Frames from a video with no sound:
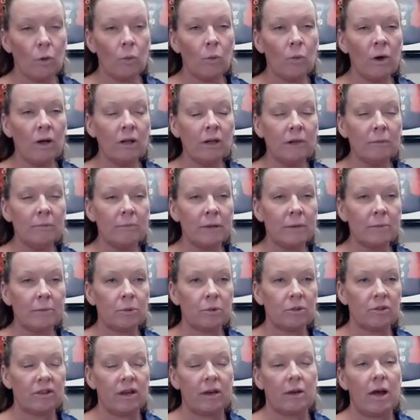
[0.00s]
Well, and people
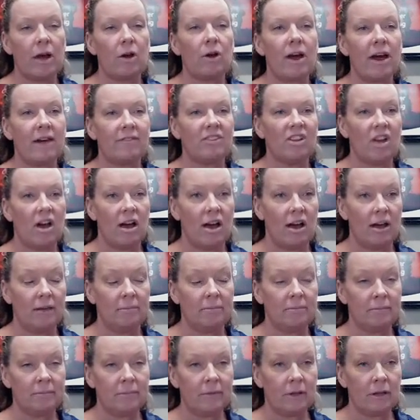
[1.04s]
will say, I don't have
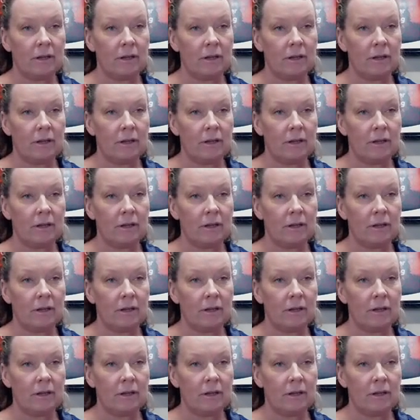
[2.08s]
time.